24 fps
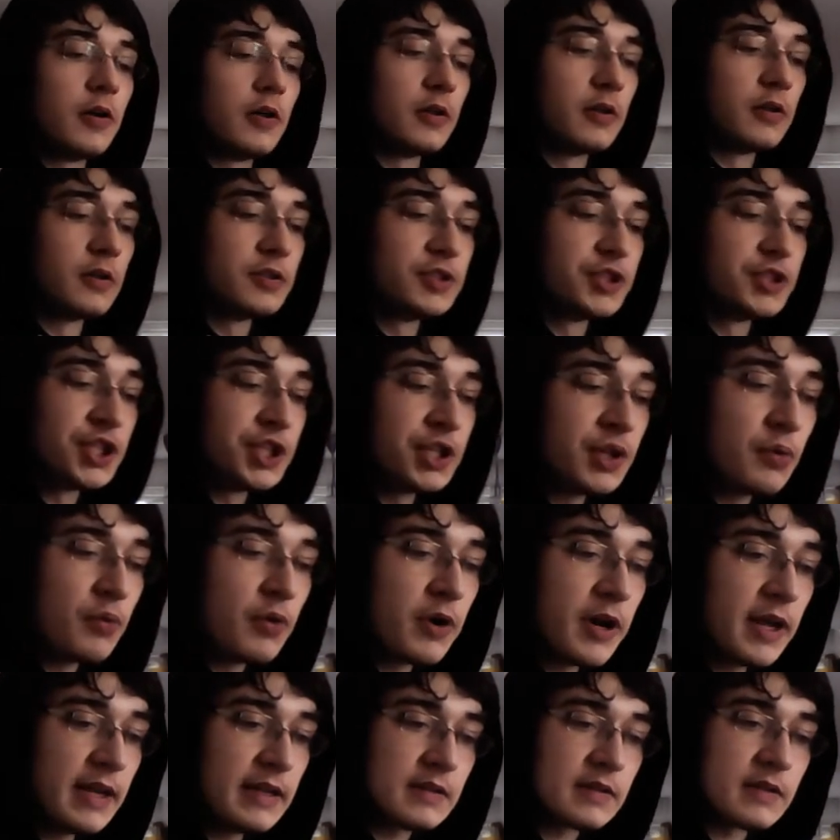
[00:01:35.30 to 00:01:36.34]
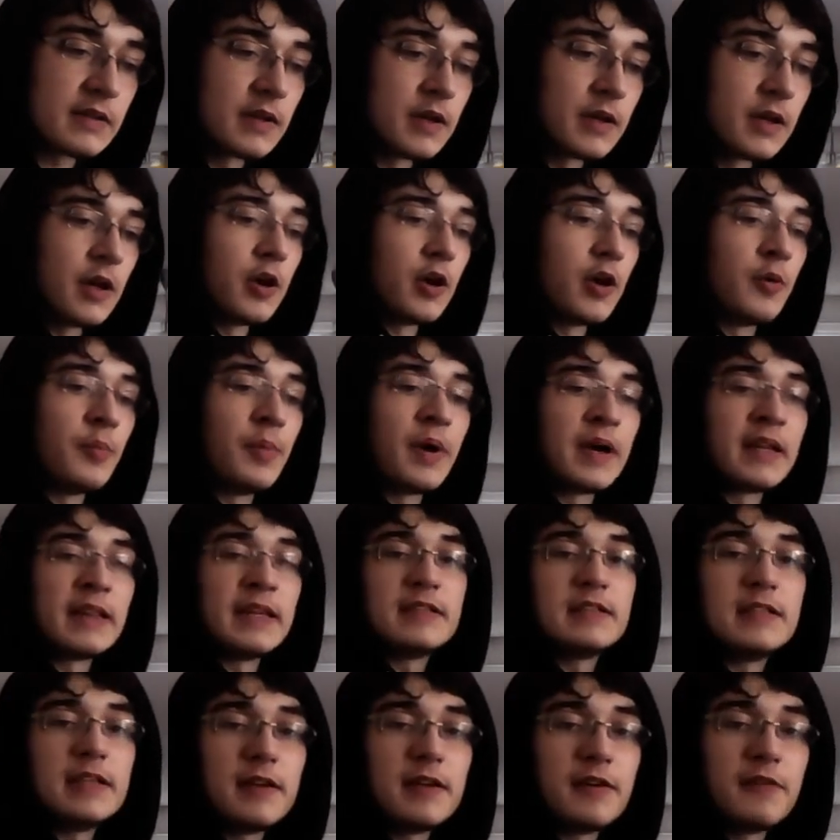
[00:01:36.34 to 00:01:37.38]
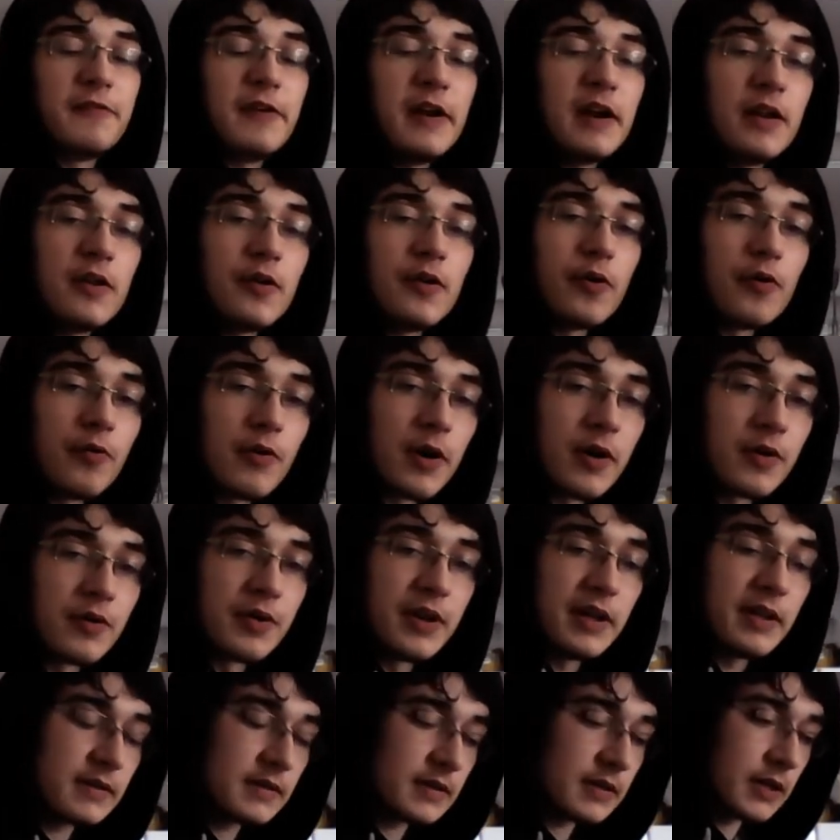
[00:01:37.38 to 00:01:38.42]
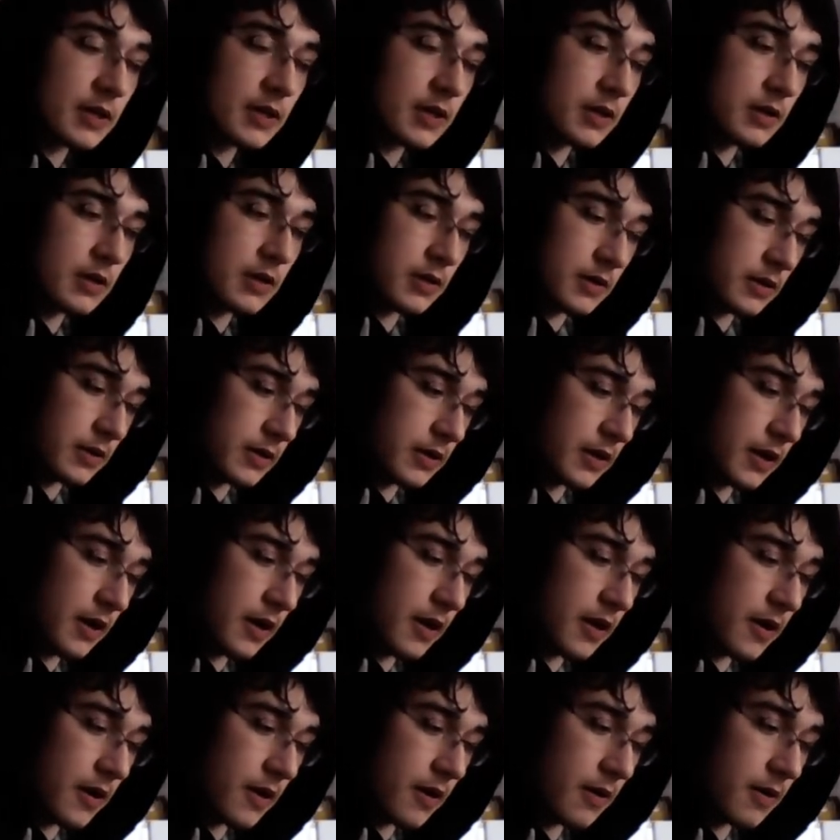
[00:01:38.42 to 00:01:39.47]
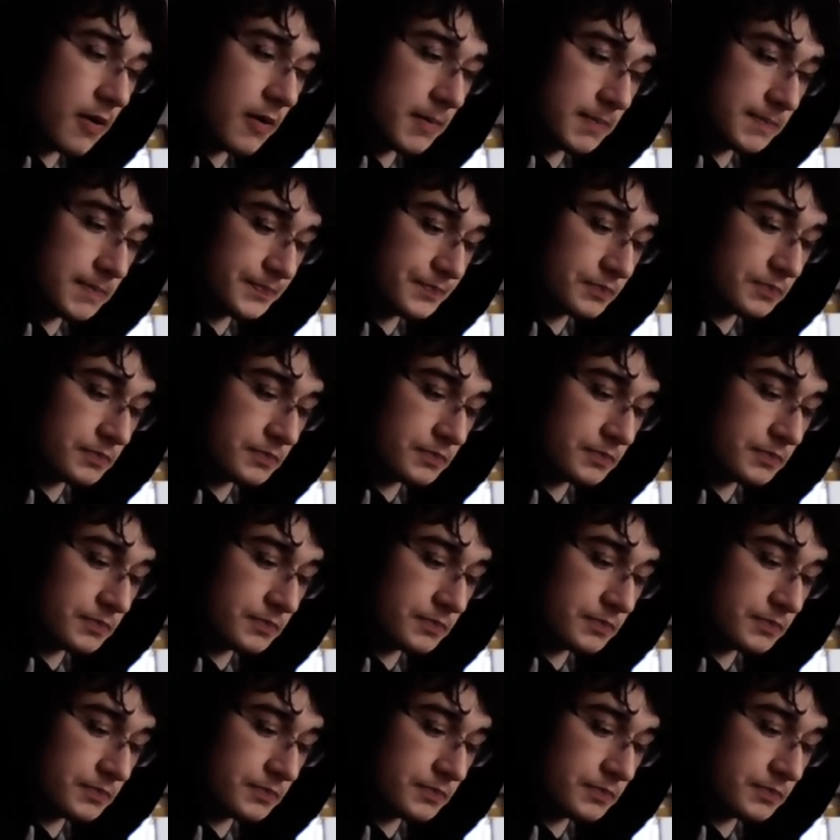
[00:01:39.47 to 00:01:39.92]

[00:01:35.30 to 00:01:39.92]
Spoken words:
generate a magnetic field around it. Um,